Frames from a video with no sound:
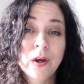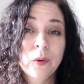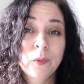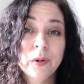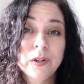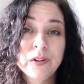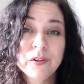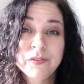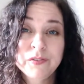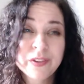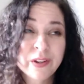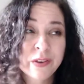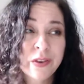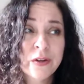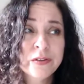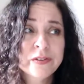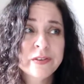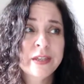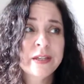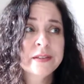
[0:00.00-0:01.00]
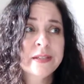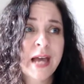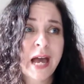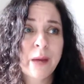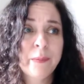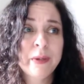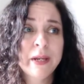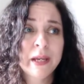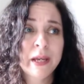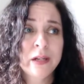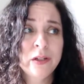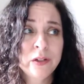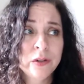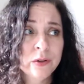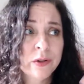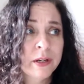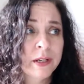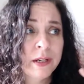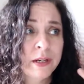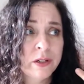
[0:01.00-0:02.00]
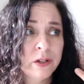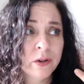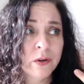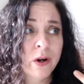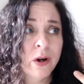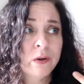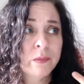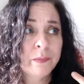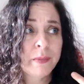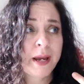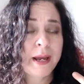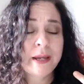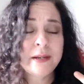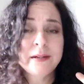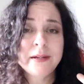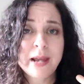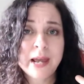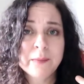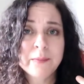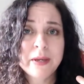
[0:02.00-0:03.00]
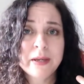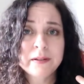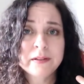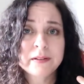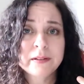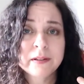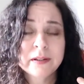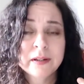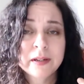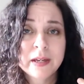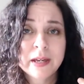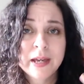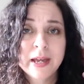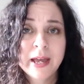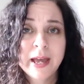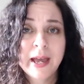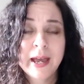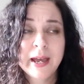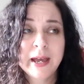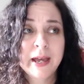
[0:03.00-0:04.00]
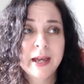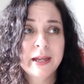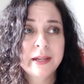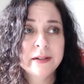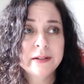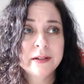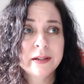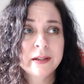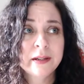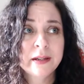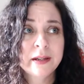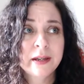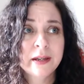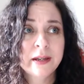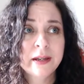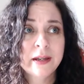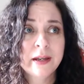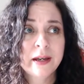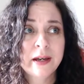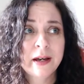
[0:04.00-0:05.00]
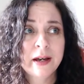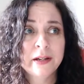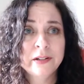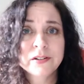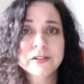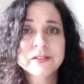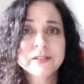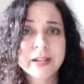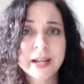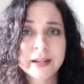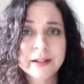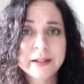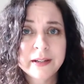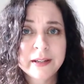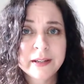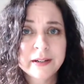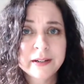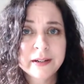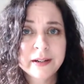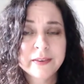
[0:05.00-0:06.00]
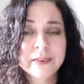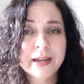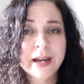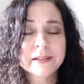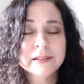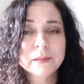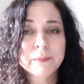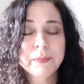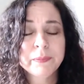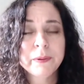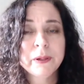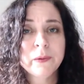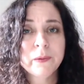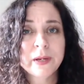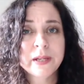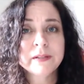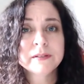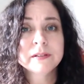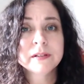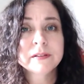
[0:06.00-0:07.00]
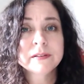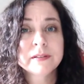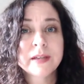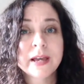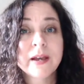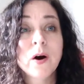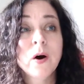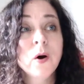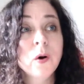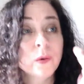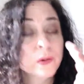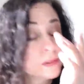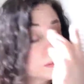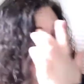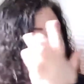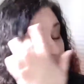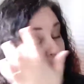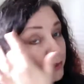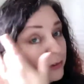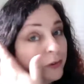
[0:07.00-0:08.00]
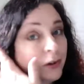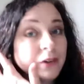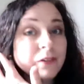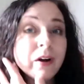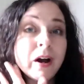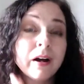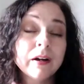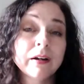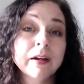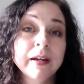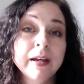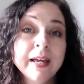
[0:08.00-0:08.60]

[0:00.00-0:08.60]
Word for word: When you feel those things happening and you can in your own mind name it and understand it, that's a point to say, oh, it's time to gray rock.